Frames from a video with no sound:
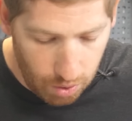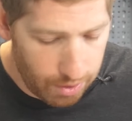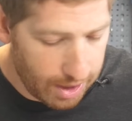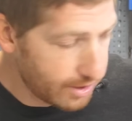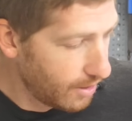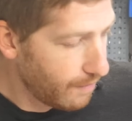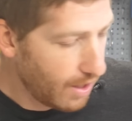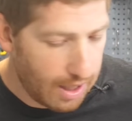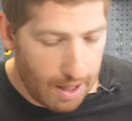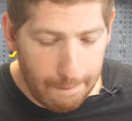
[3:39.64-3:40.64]
or not,
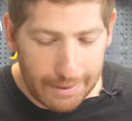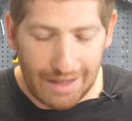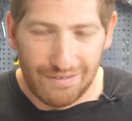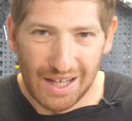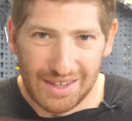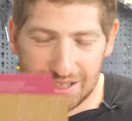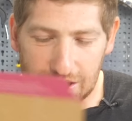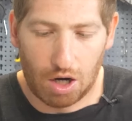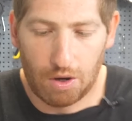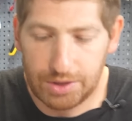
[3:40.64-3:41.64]
uh, but they've got these
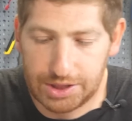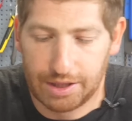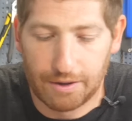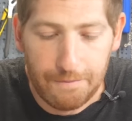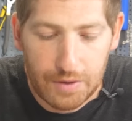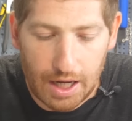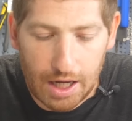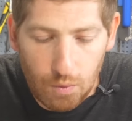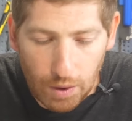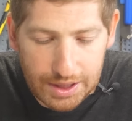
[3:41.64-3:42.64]
cards here. Uh,
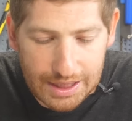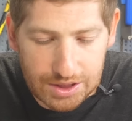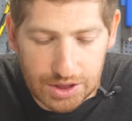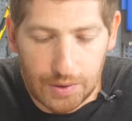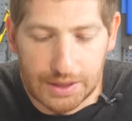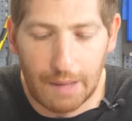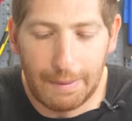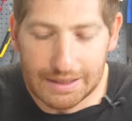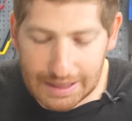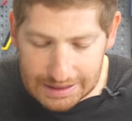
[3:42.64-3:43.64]
and what these do is they
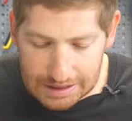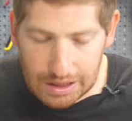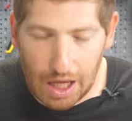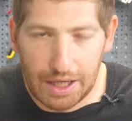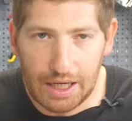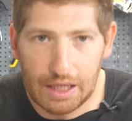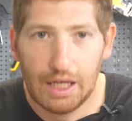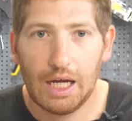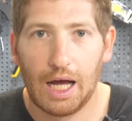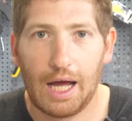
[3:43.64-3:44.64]
basically slot in
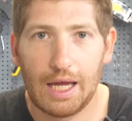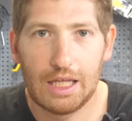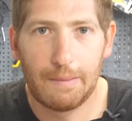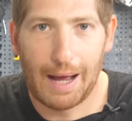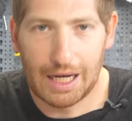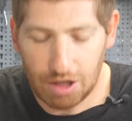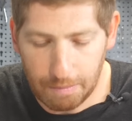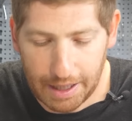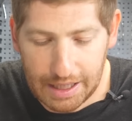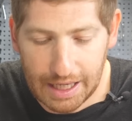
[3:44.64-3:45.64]
uh, in the back of your
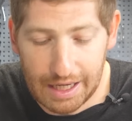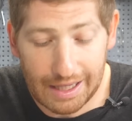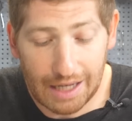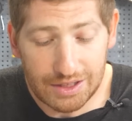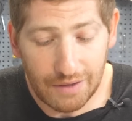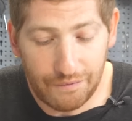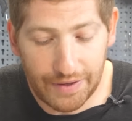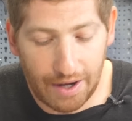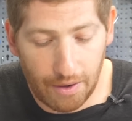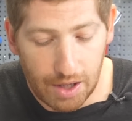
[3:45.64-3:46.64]
bike and it allows you to
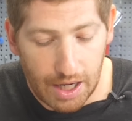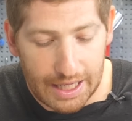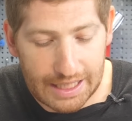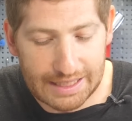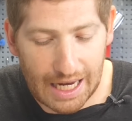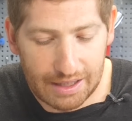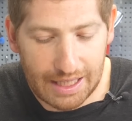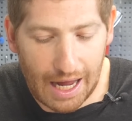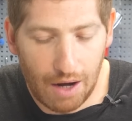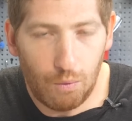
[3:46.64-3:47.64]
figure out exactly how